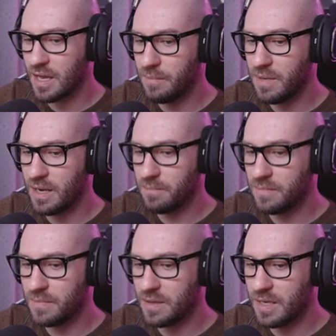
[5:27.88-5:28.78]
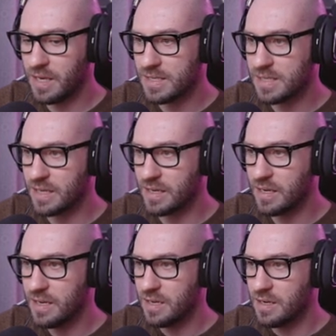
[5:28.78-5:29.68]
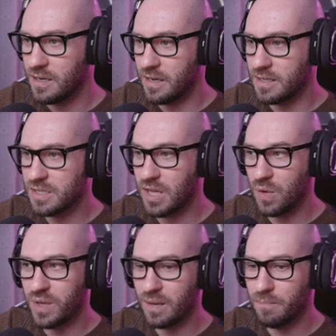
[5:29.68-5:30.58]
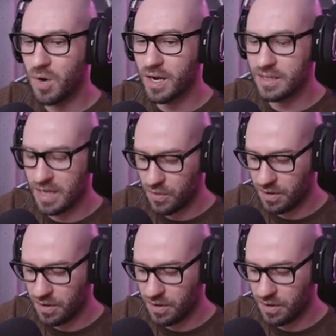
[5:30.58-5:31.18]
I mean, I'm guessing. Uh, it doesn't like we can mark it down or